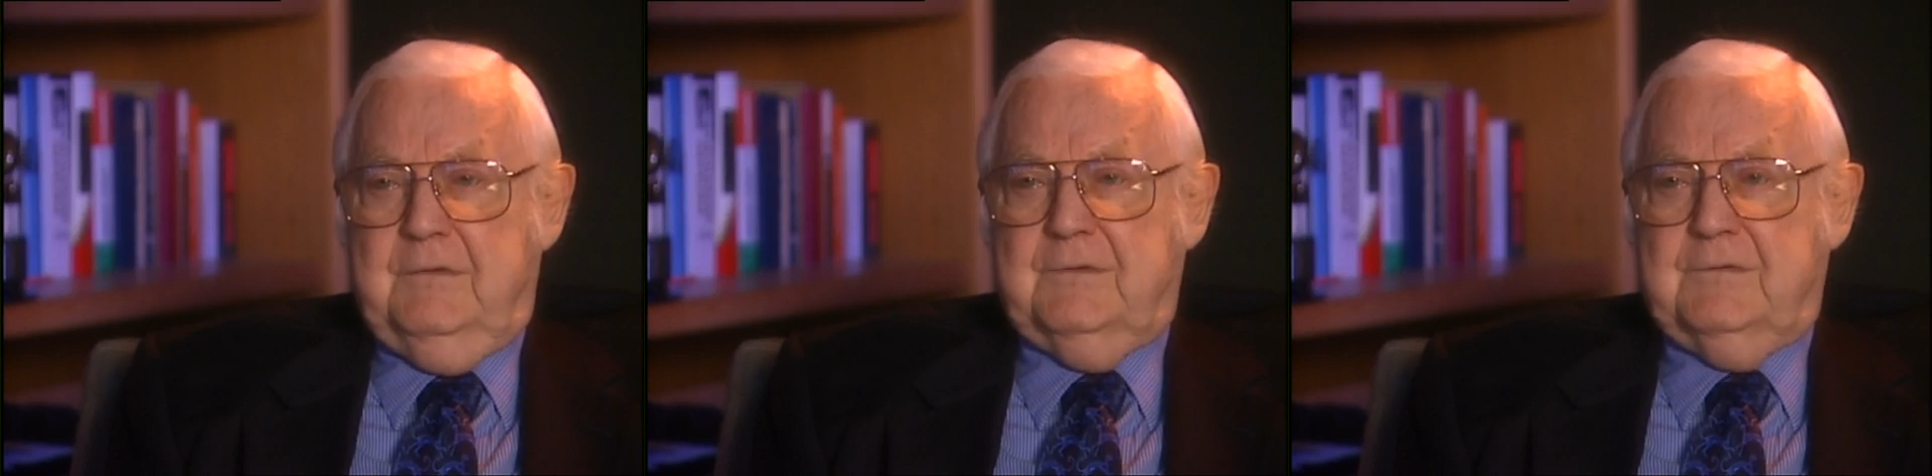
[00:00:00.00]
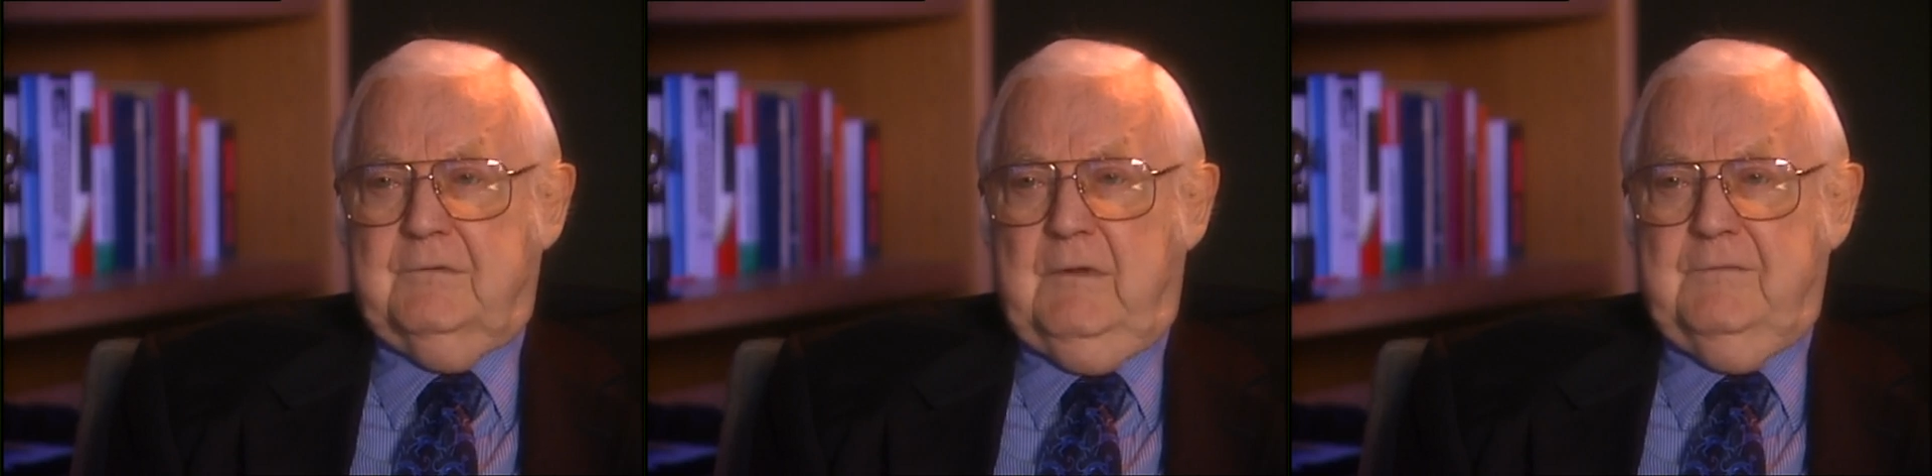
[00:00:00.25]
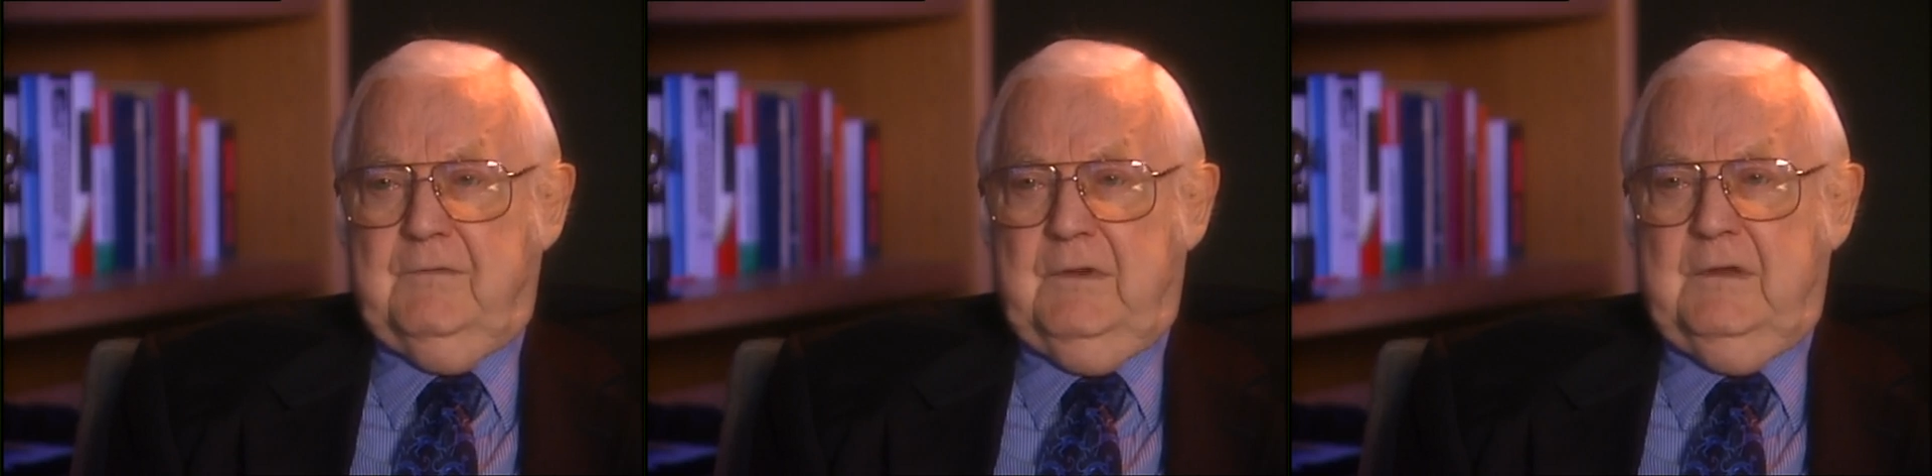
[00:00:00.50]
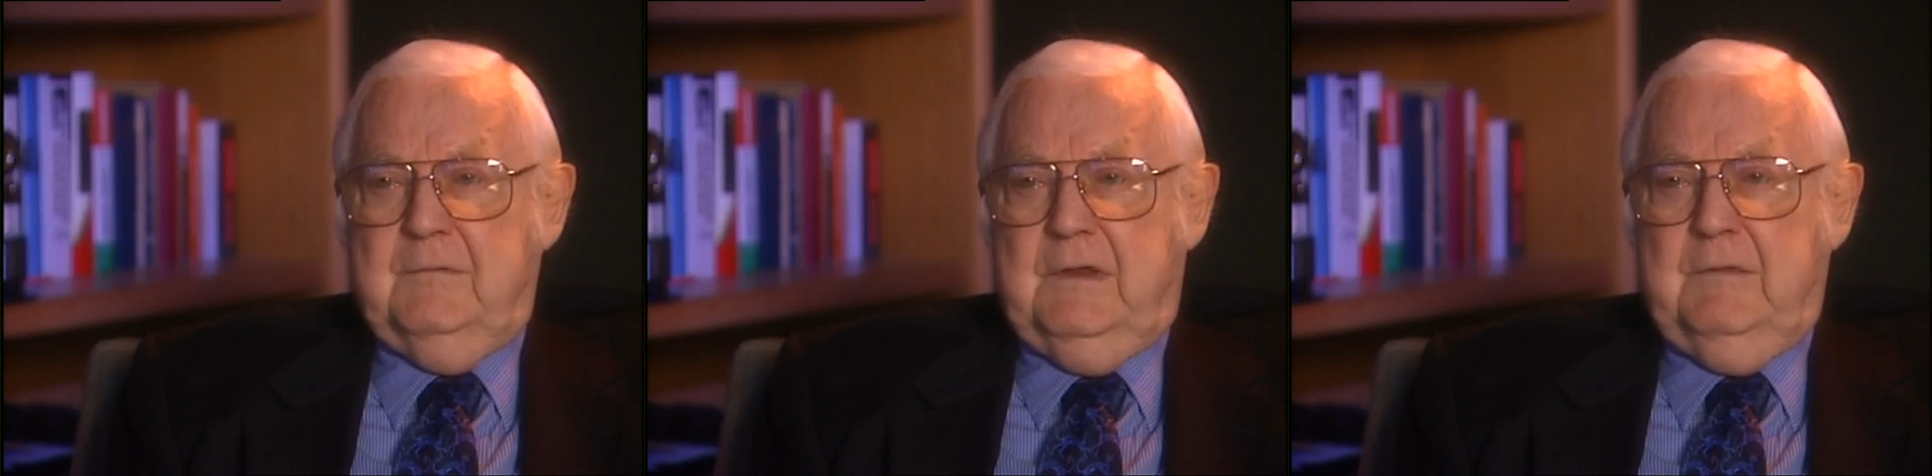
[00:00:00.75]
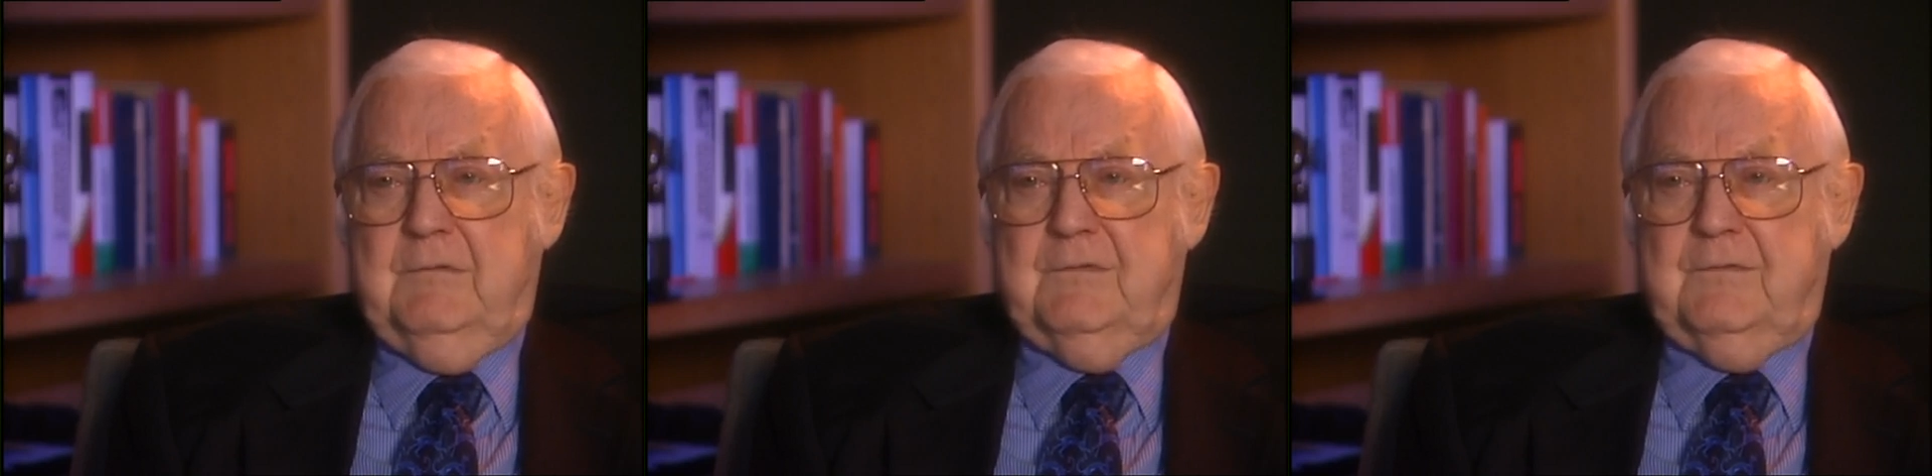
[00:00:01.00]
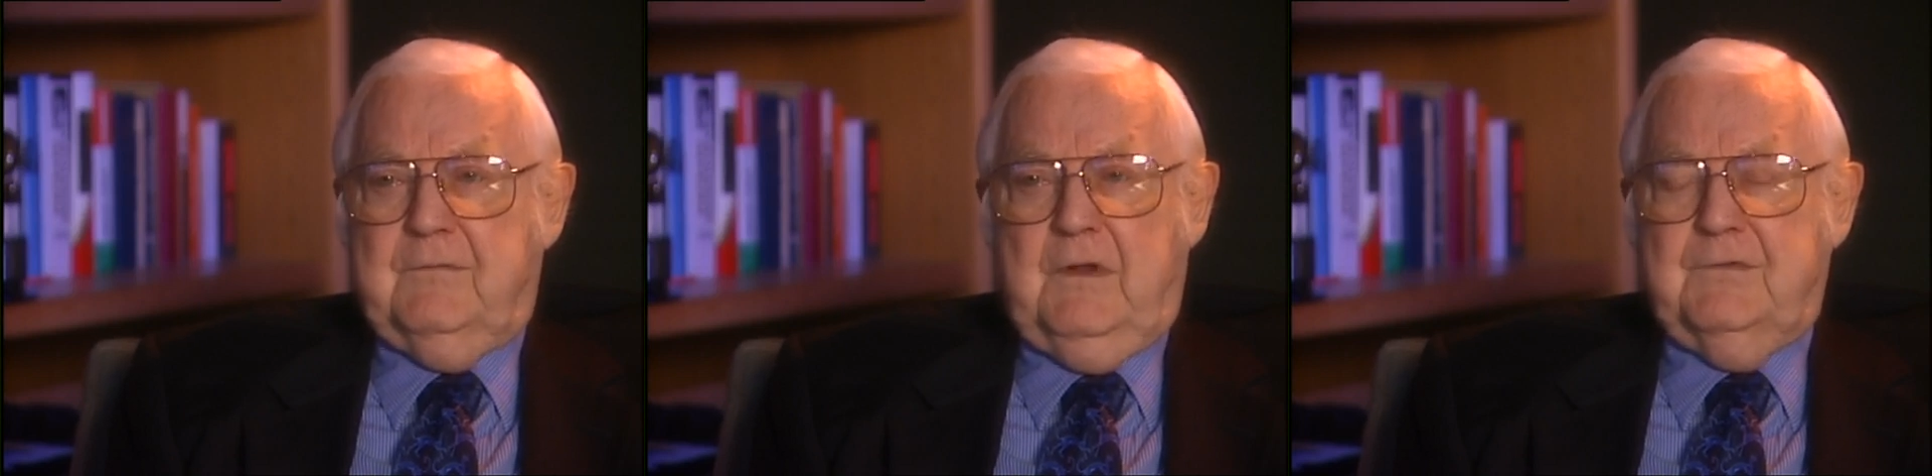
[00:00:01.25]
just great freedom, and he was
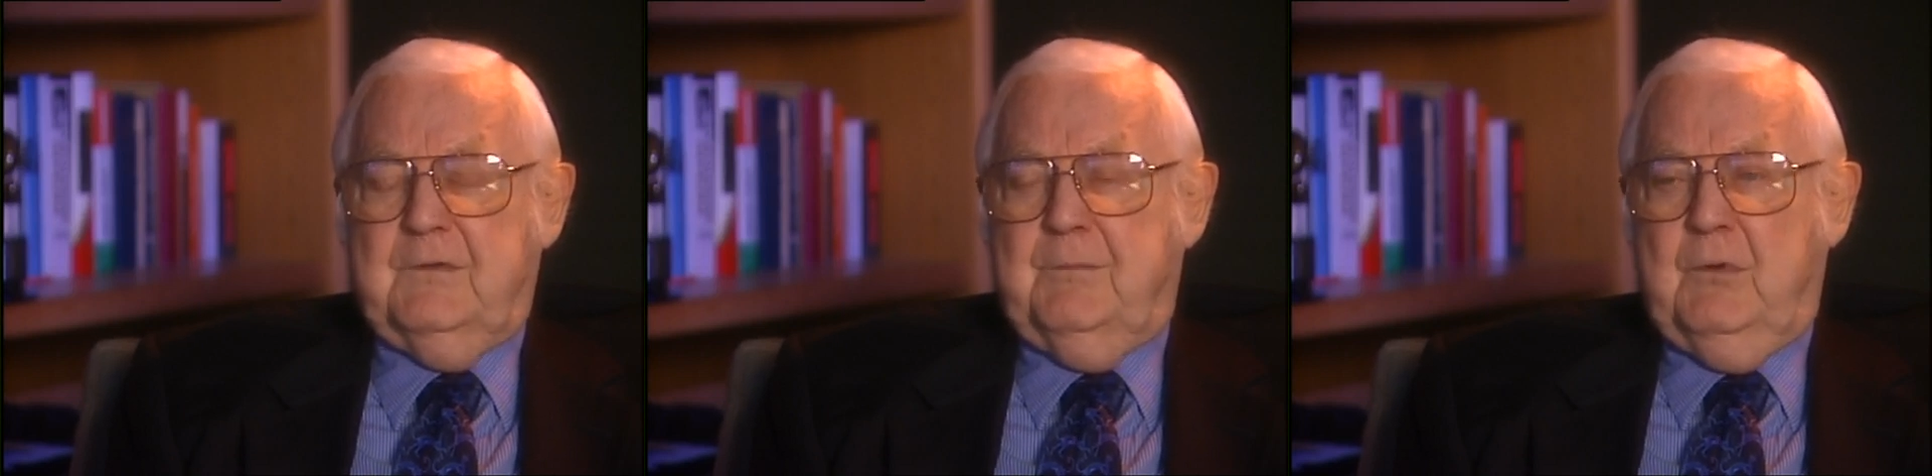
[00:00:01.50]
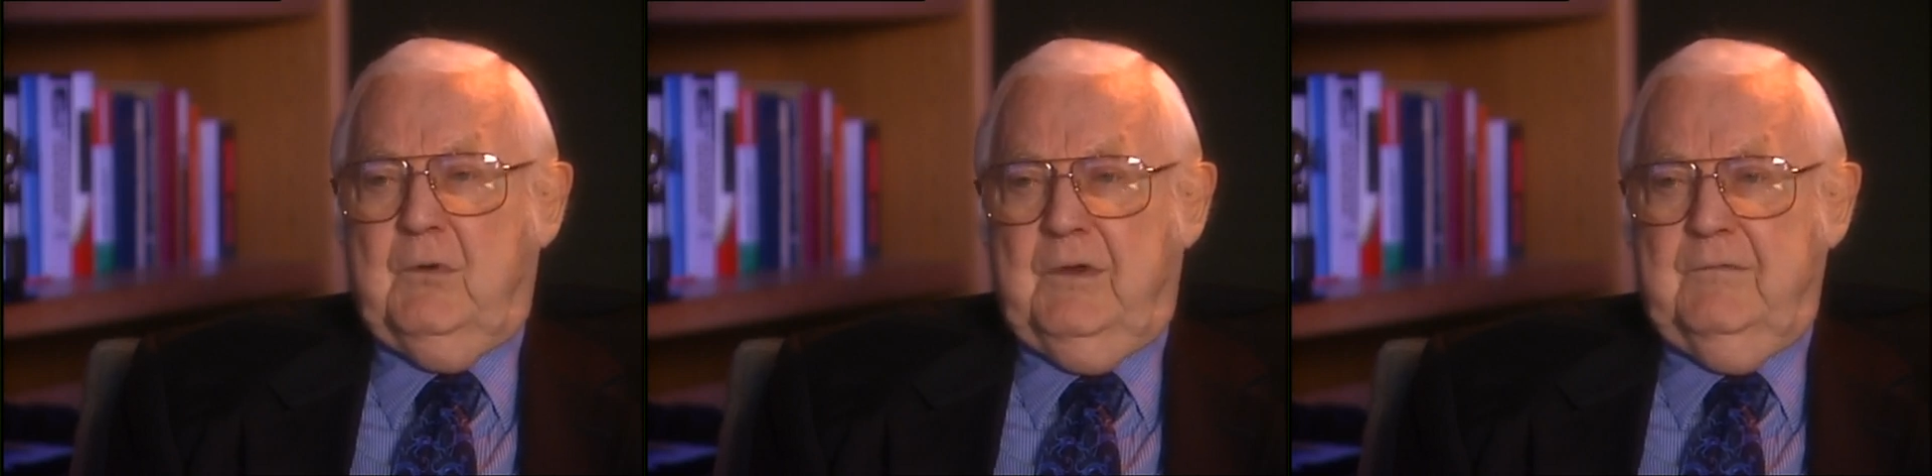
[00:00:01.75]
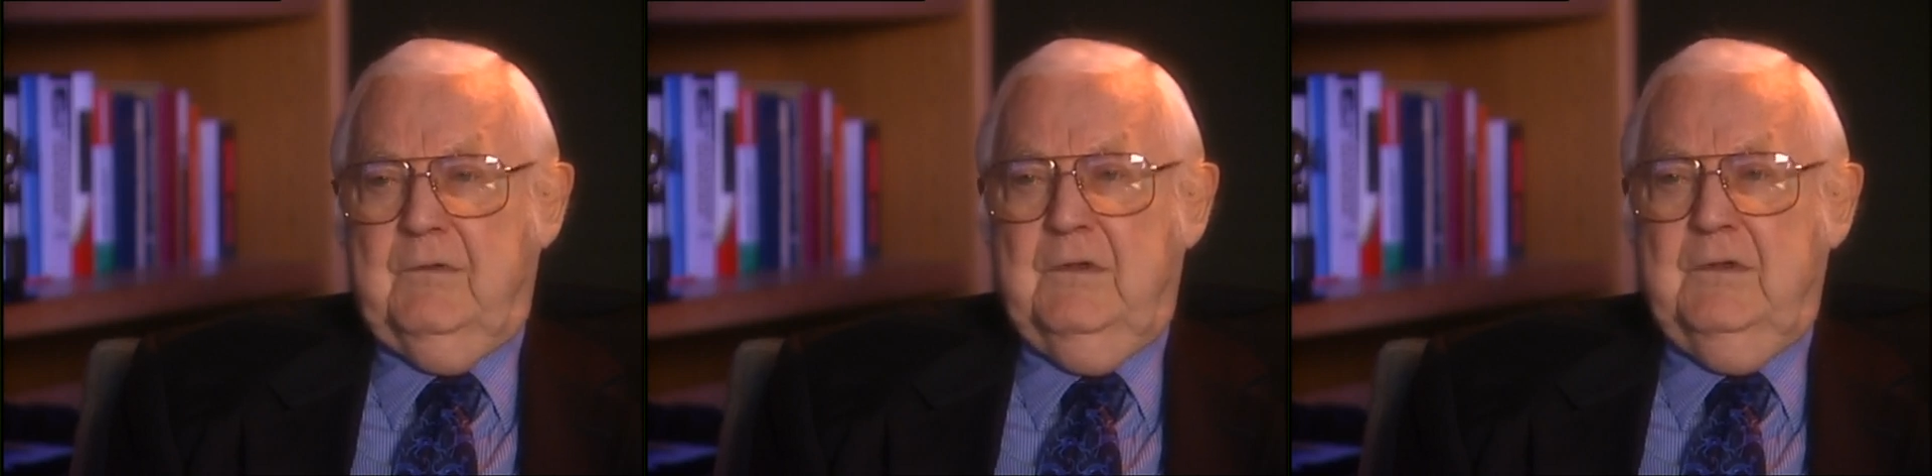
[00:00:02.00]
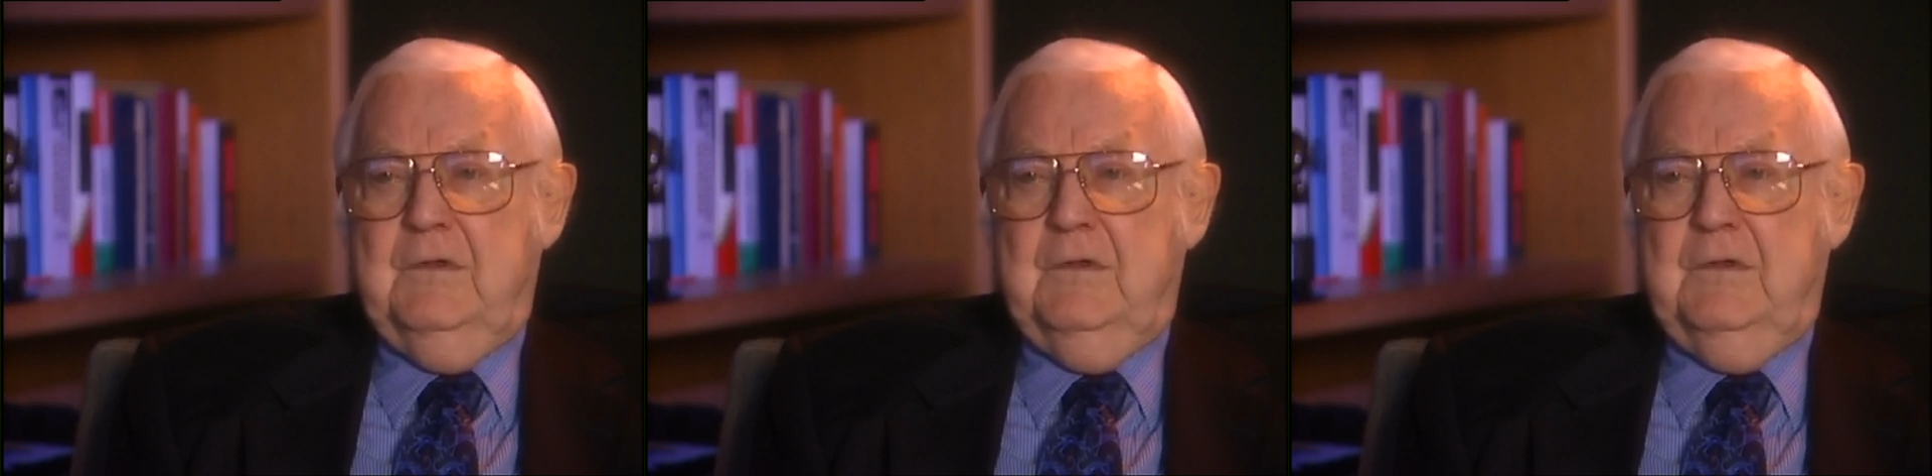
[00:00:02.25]
very supportive.